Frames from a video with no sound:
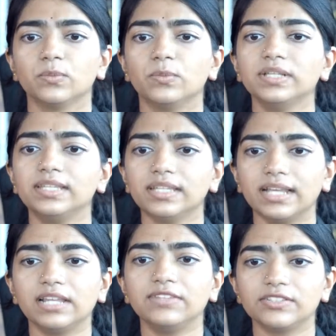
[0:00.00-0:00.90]
with the
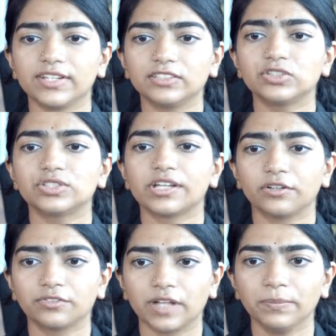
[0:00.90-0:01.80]
relevant registrar
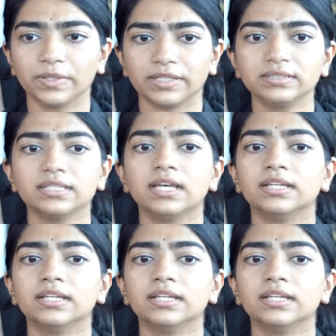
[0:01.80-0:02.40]
of companies,